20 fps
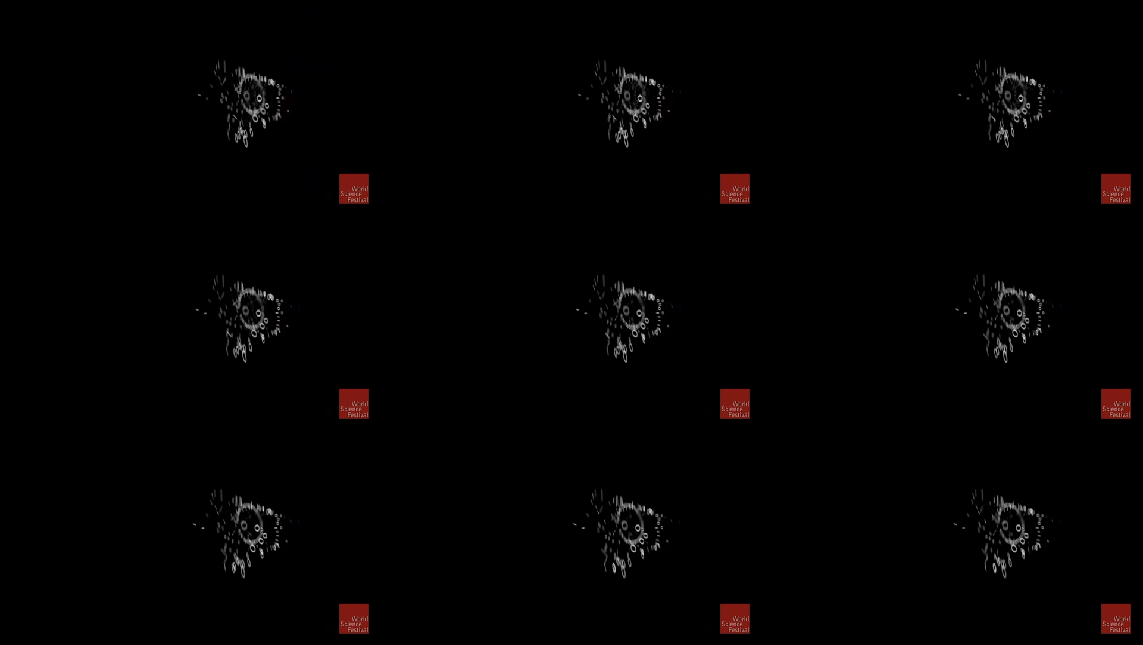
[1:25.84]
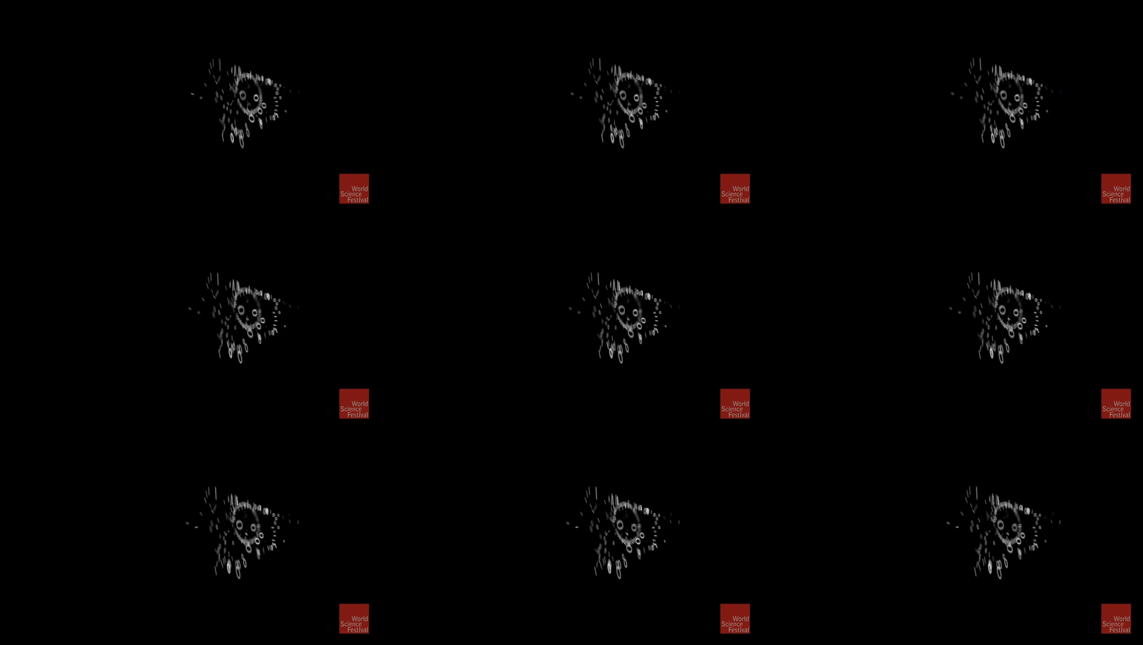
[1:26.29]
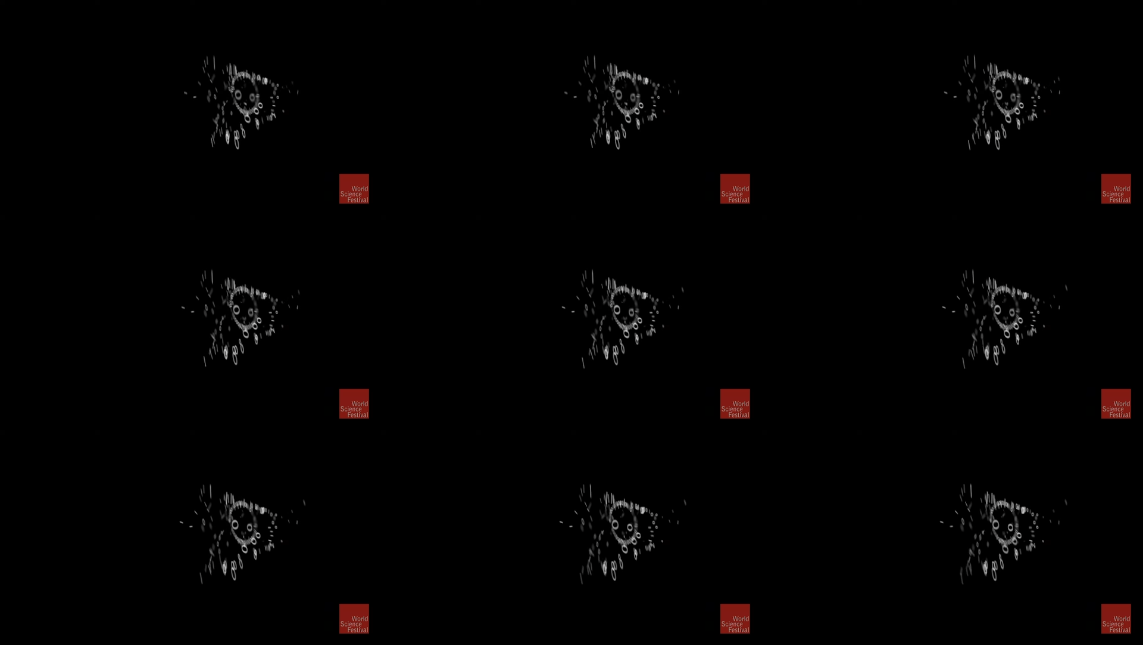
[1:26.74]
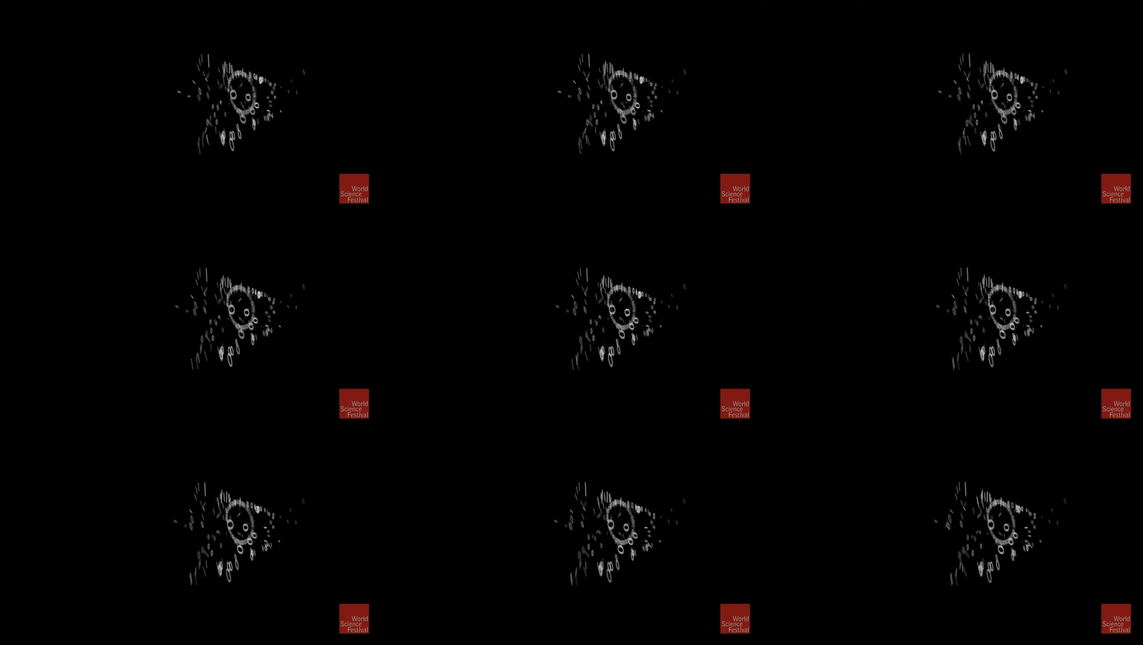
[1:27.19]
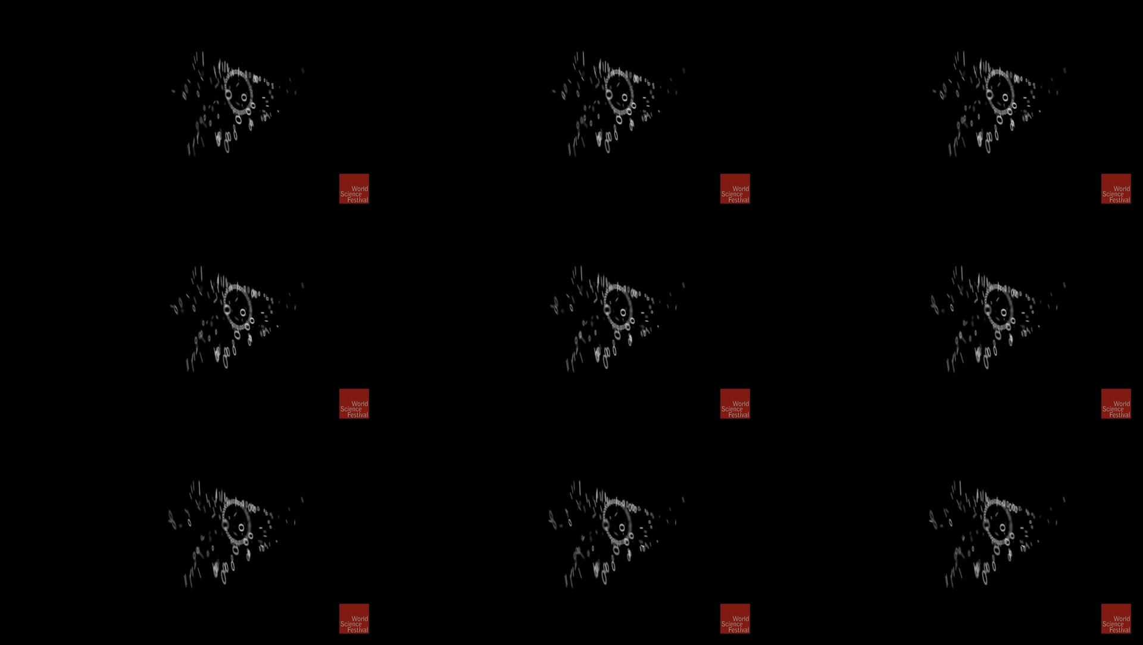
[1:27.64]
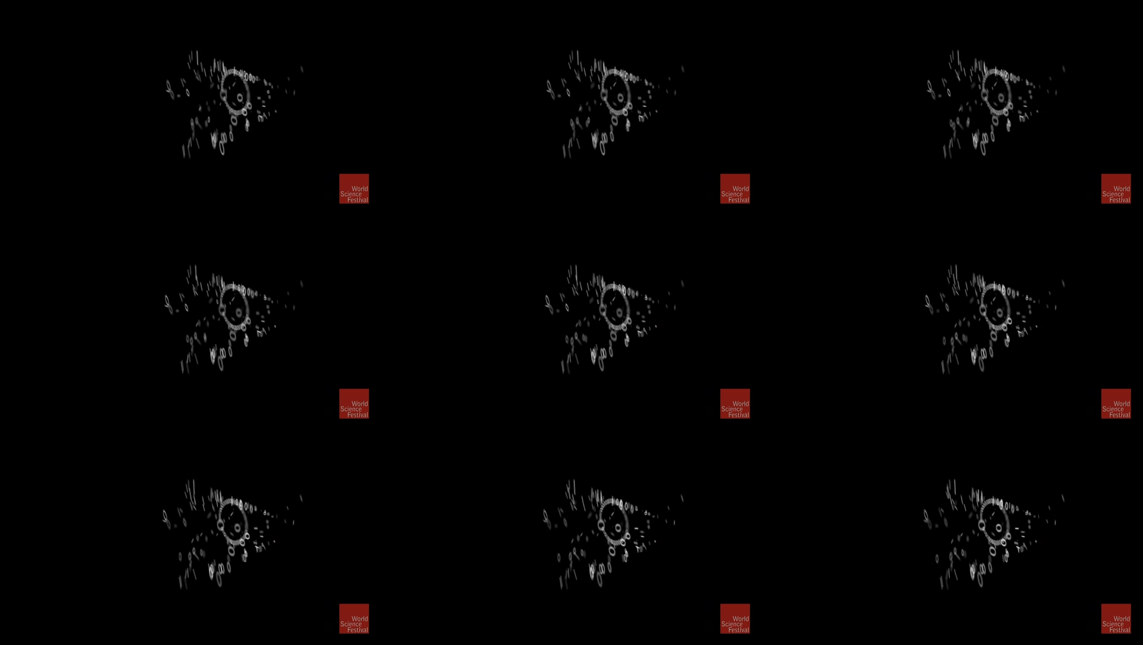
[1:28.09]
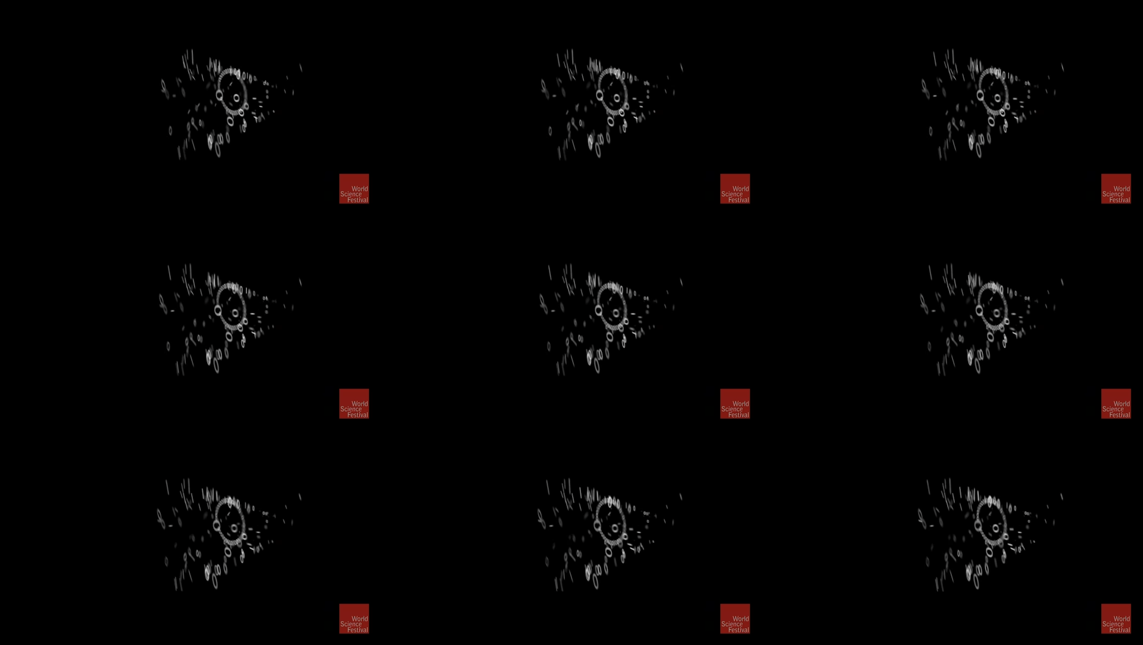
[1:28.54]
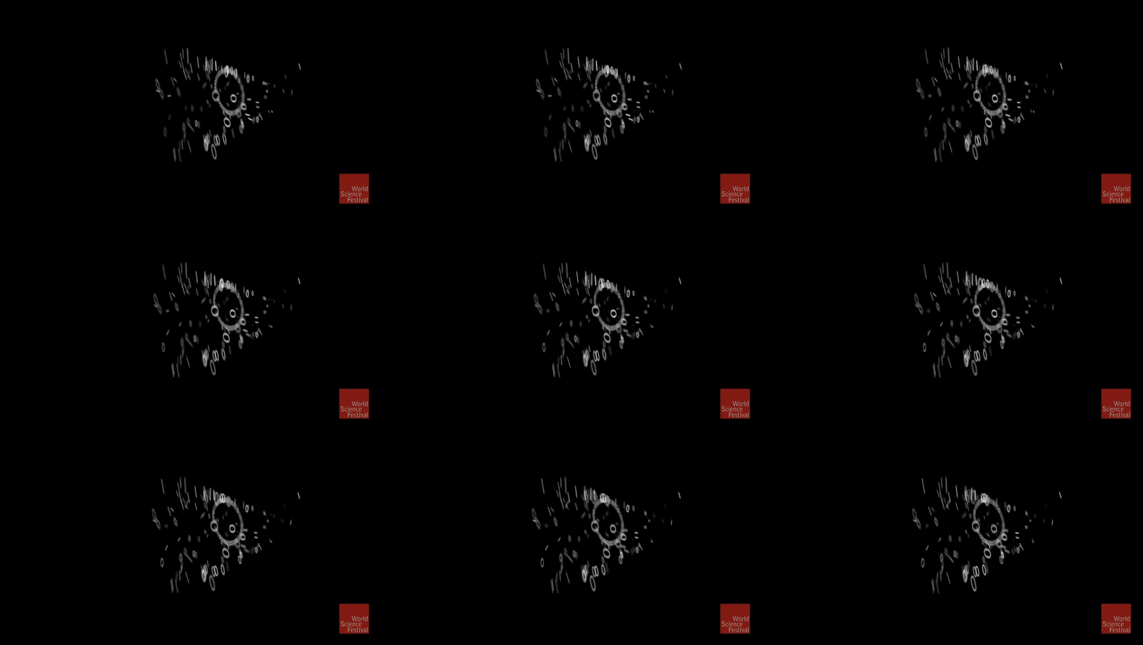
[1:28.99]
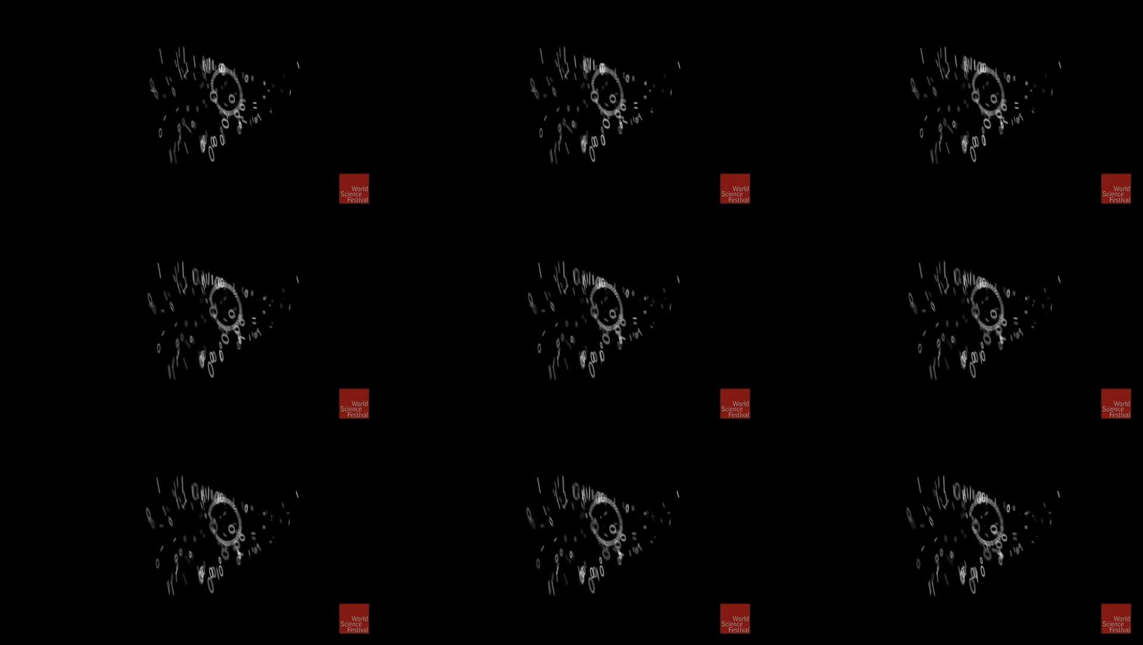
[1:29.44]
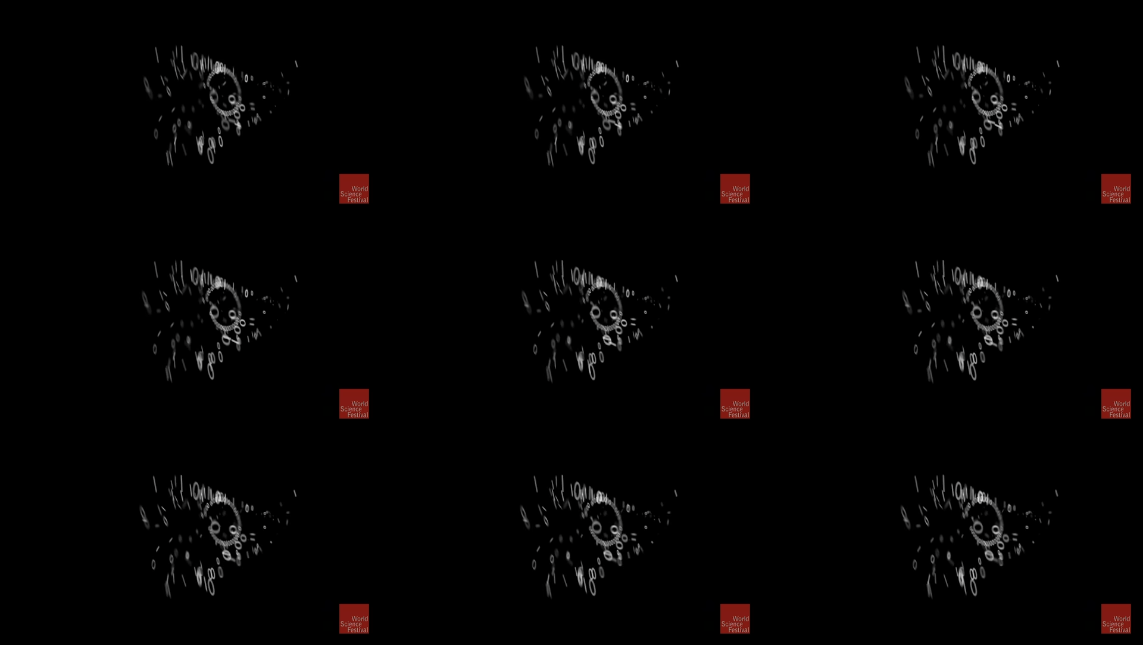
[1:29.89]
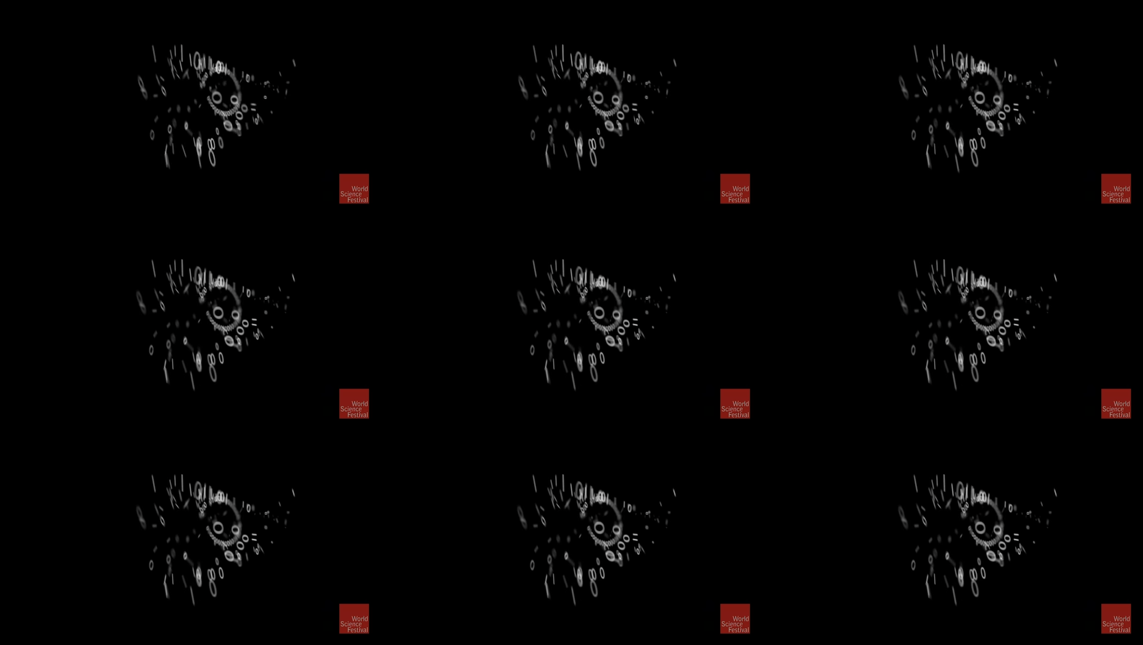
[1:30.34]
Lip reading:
Nobody's mouth can be seen.